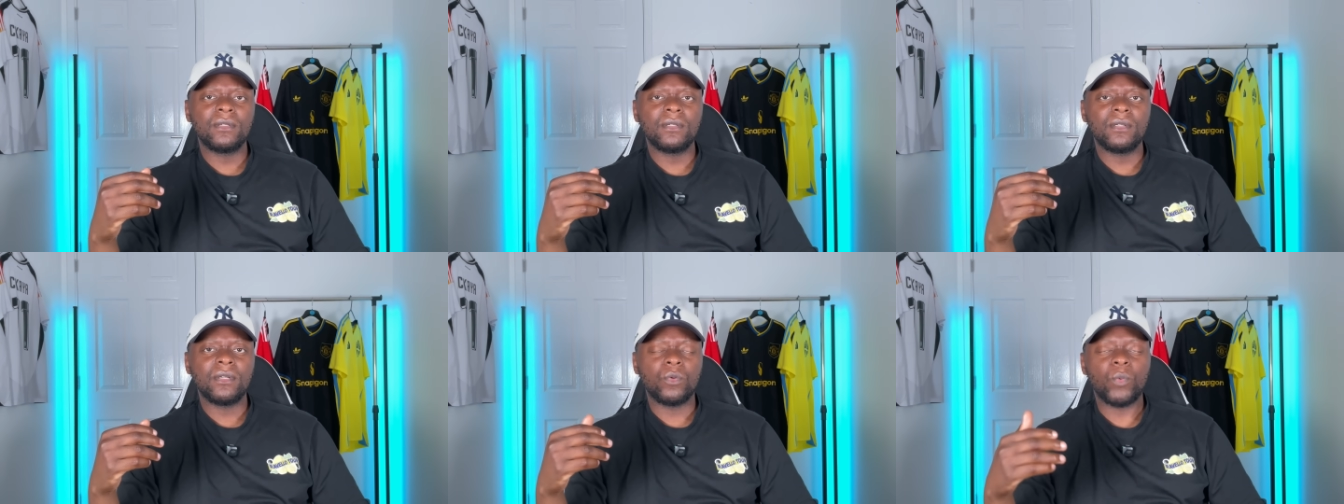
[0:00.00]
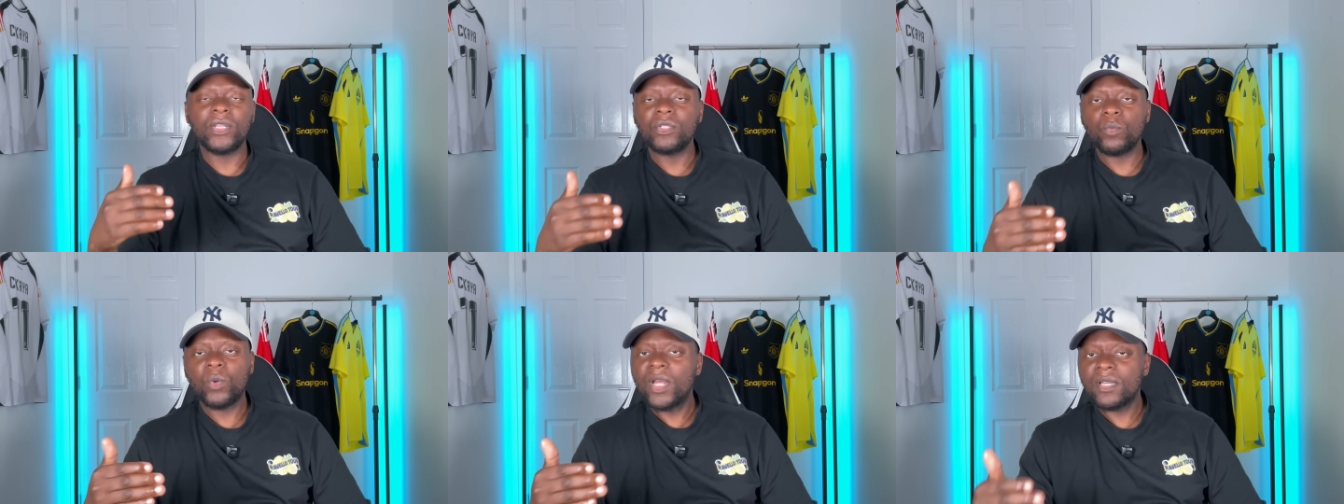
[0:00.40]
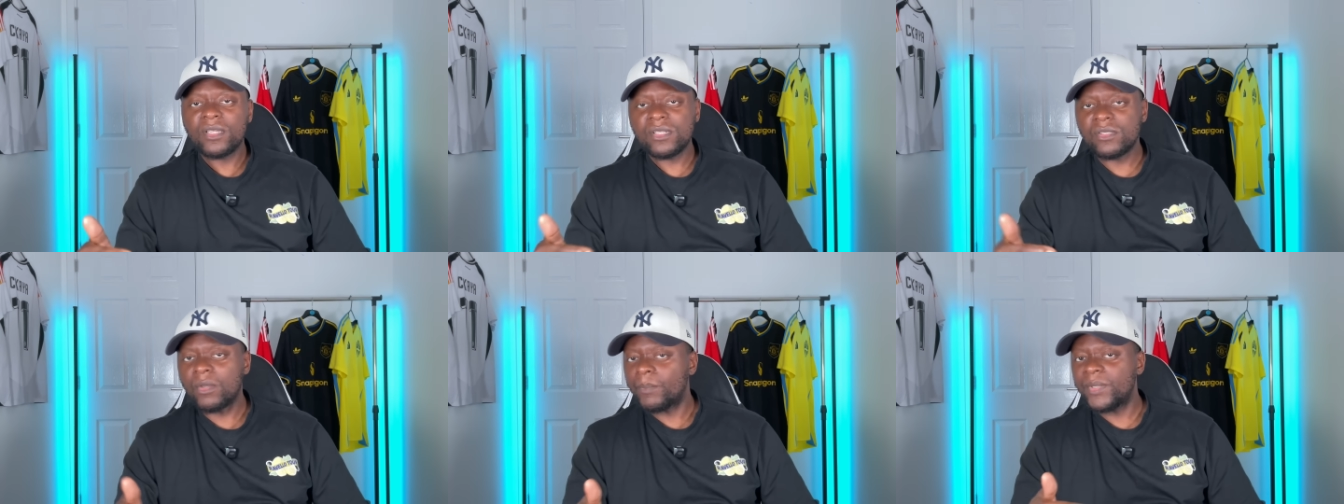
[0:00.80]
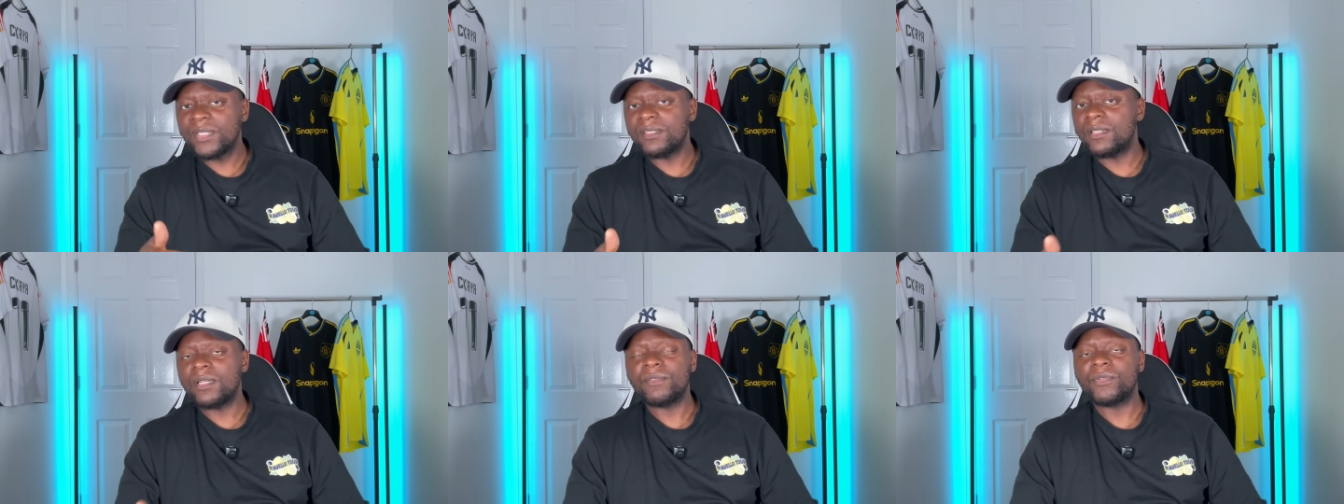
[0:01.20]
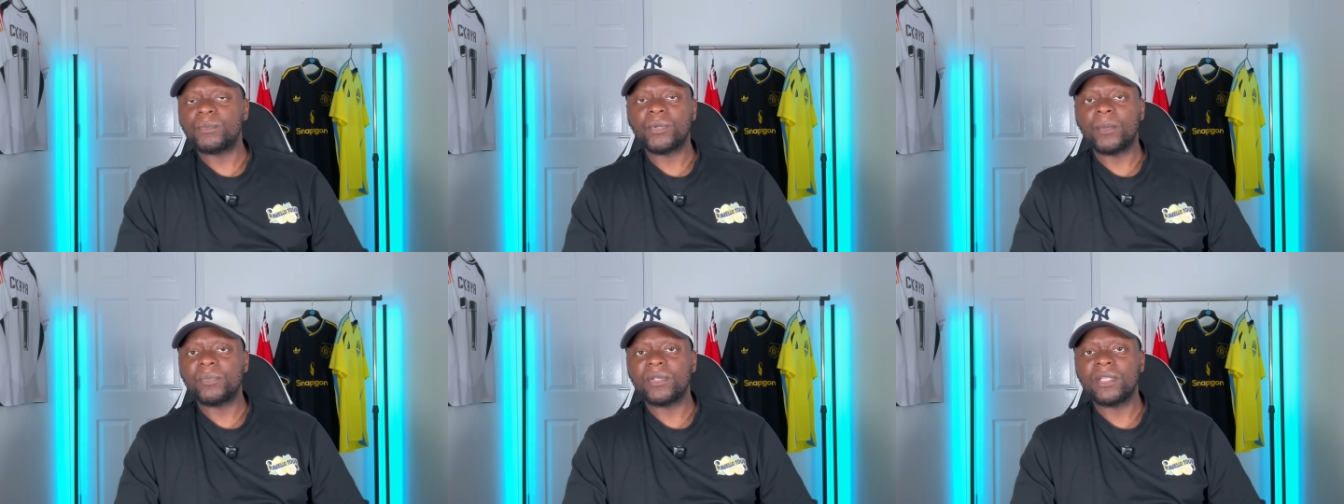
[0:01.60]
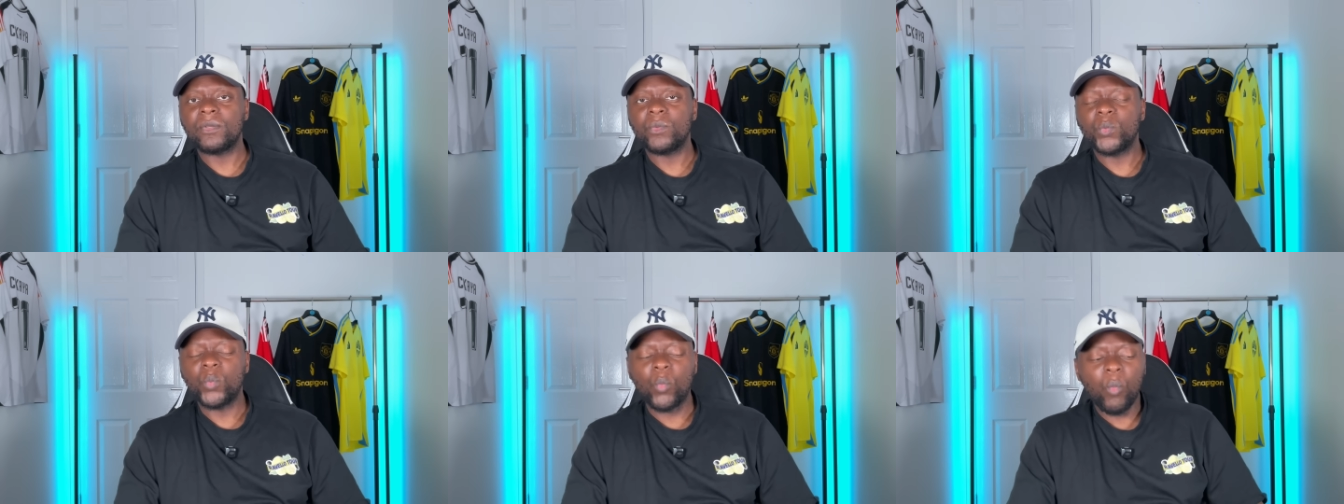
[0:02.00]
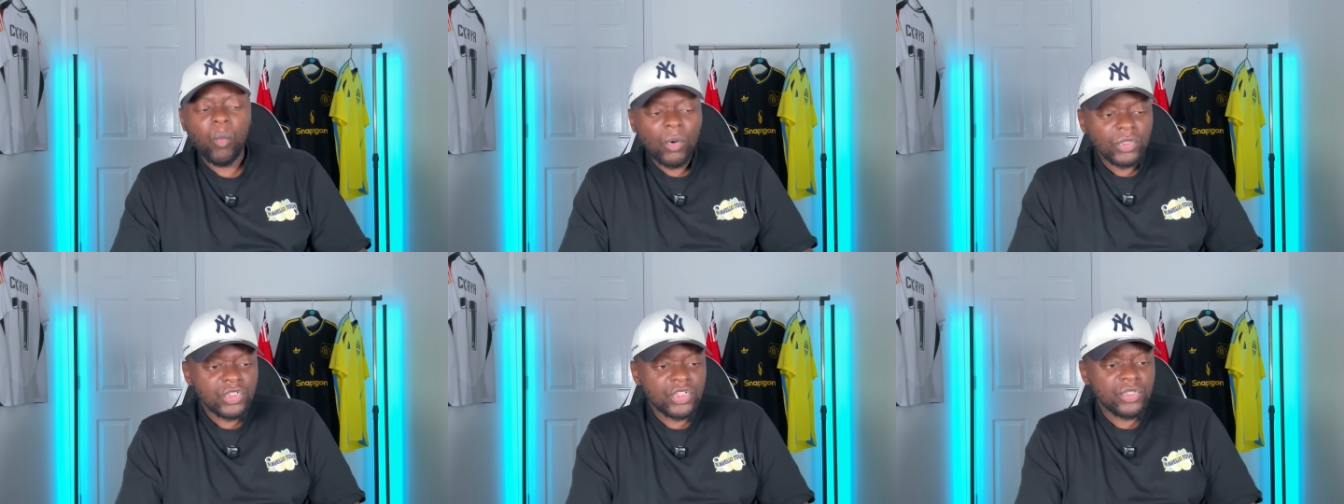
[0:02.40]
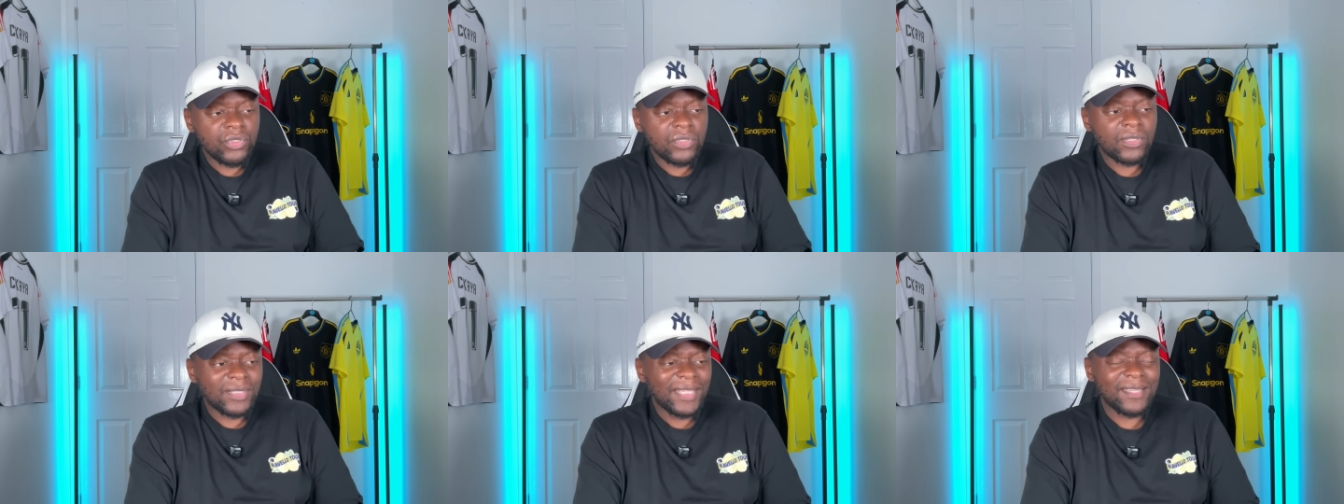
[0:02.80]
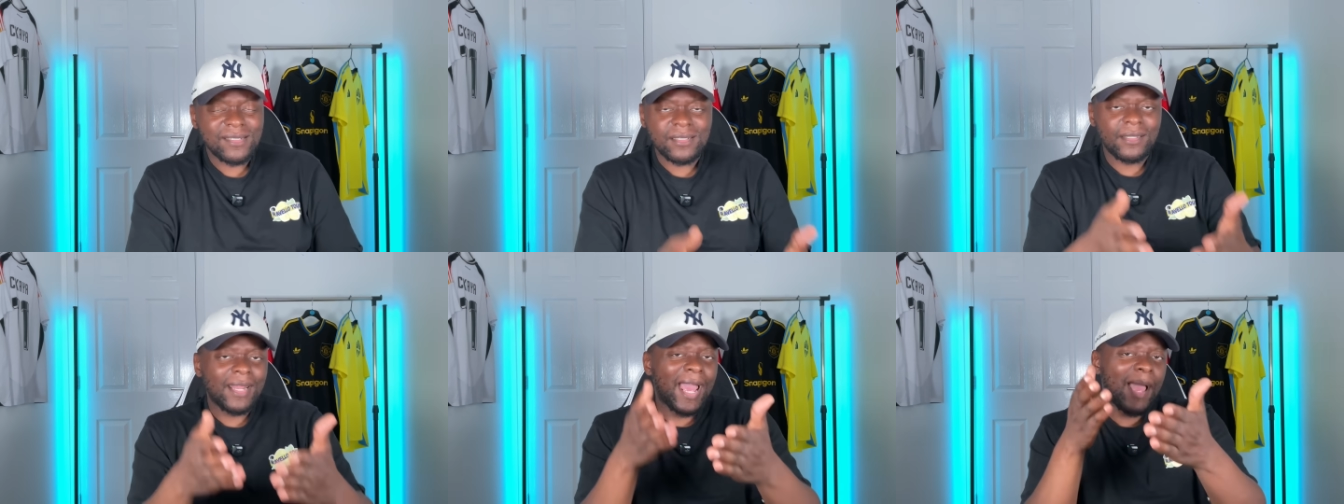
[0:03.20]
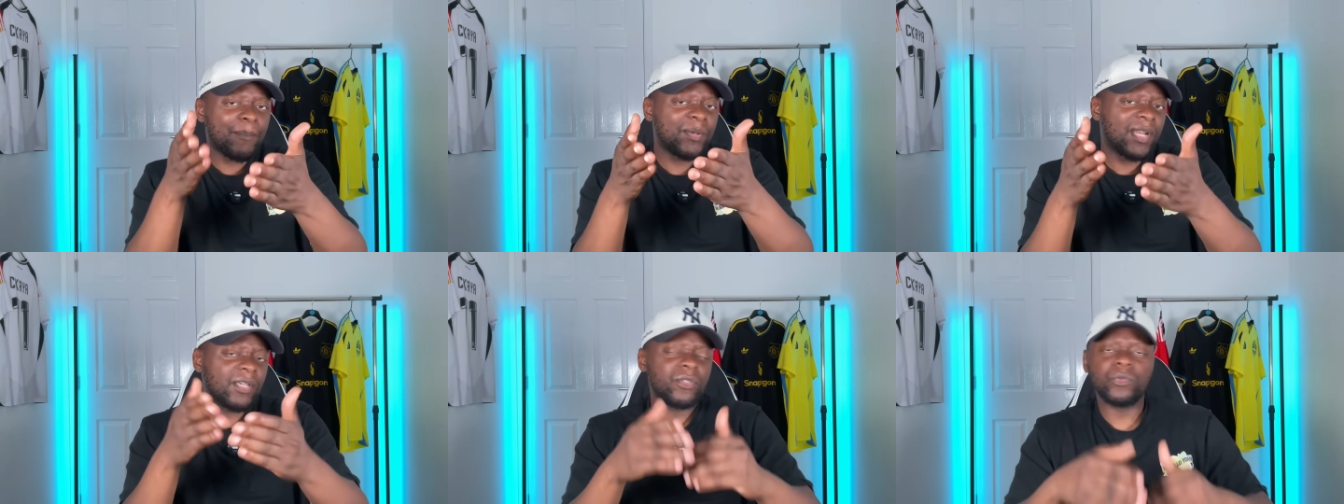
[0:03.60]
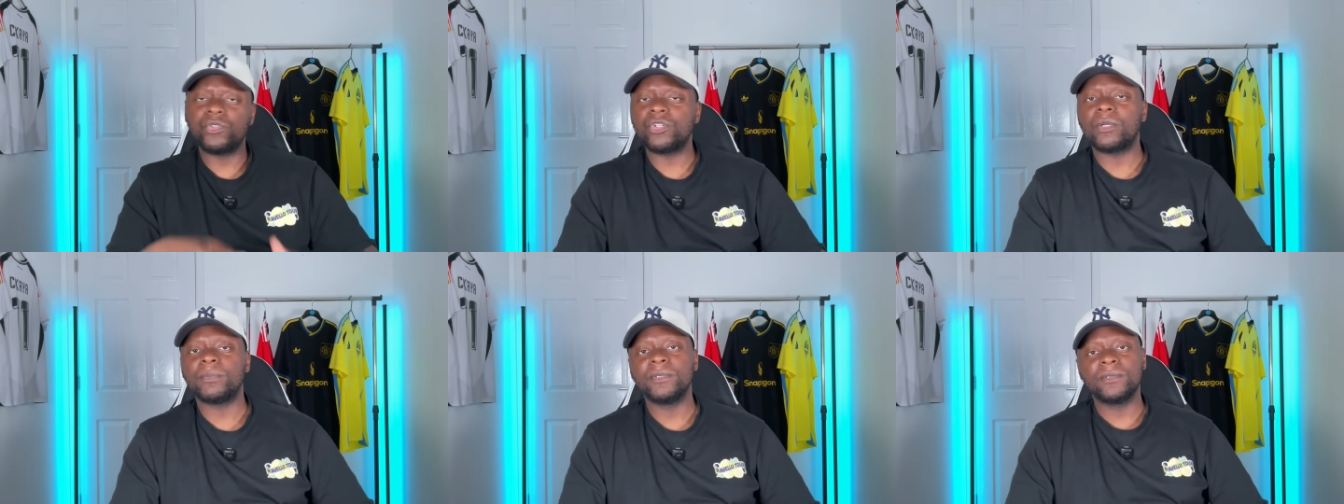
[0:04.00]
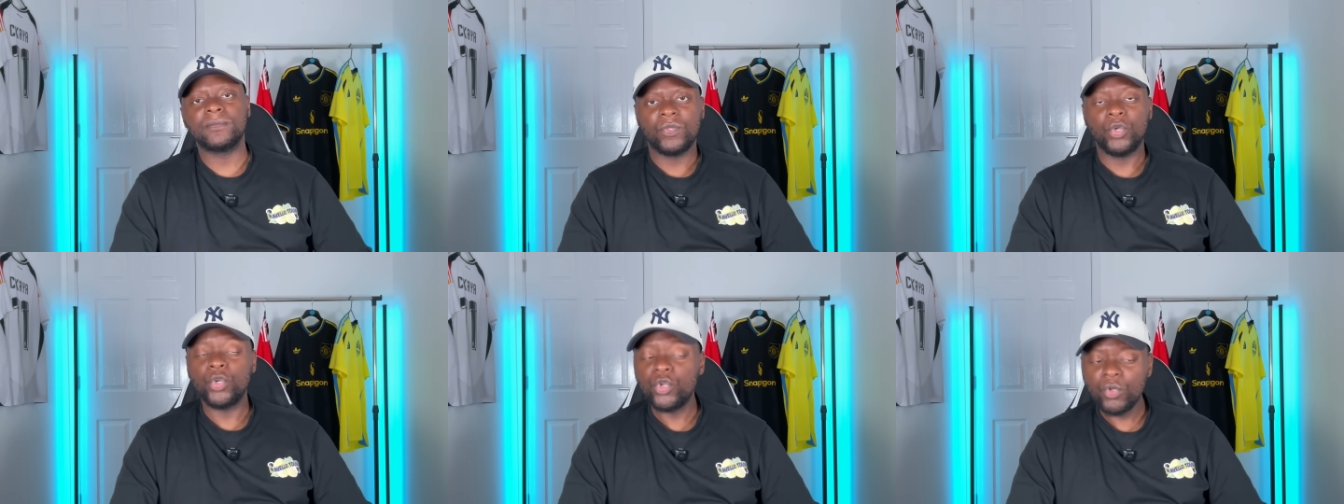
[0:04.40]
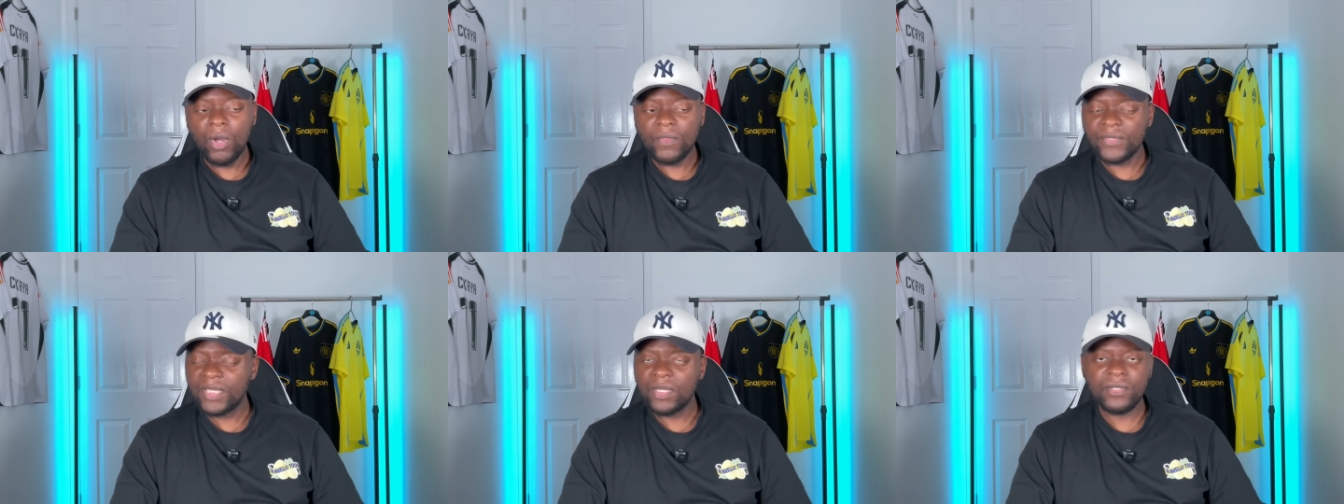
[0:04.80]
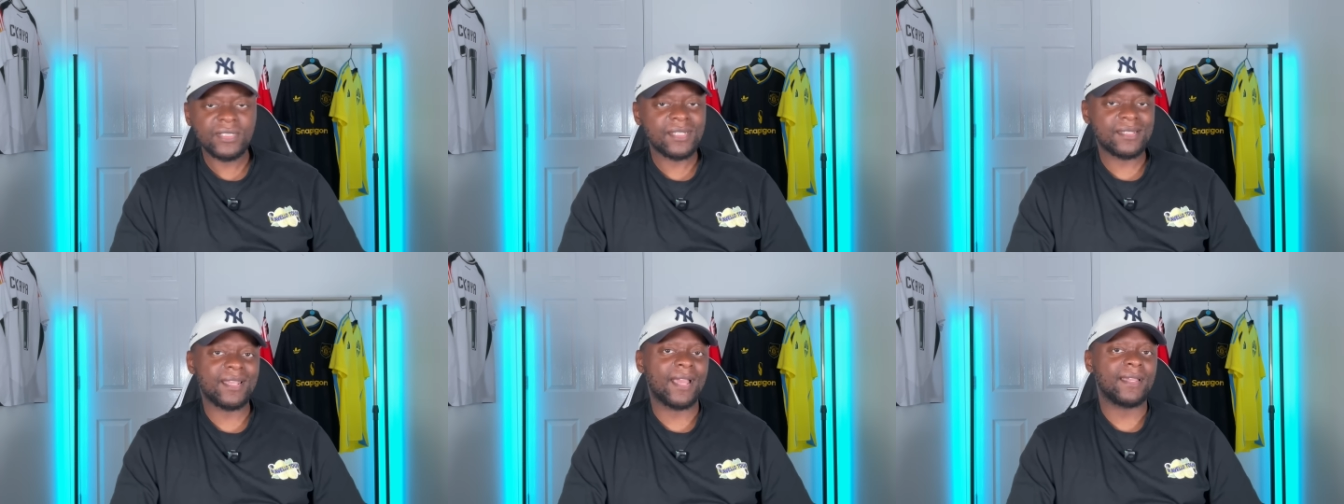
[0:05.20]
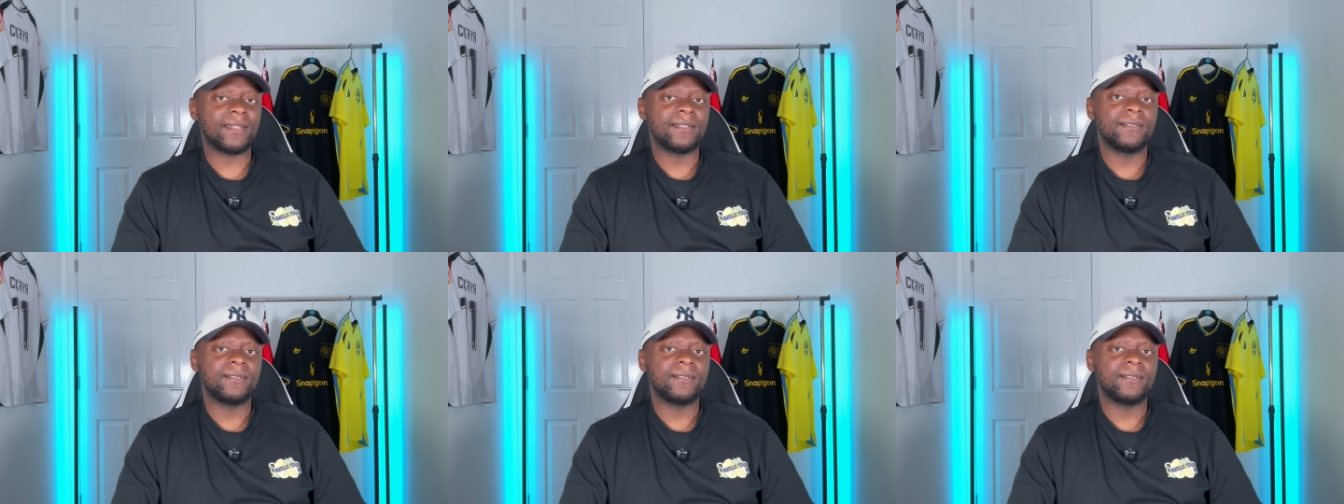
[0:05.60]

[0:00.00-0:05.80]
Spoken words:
When the work is not being delivered properly, what do you think is going to happen at your job? Who are they going to sack?